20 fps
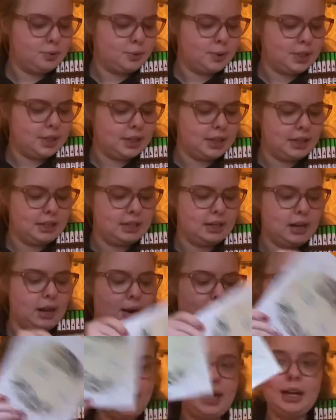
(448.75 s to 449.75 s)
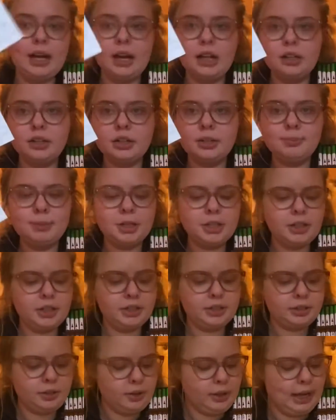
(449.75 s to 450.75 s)
with a DIY color book.
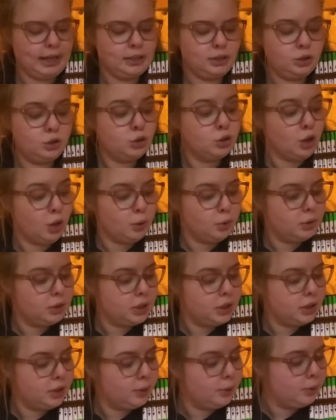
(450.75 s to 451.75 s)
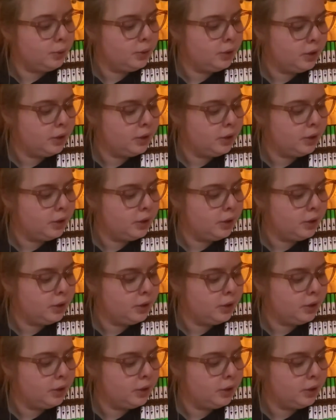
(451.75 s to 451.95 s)
So that's so cute.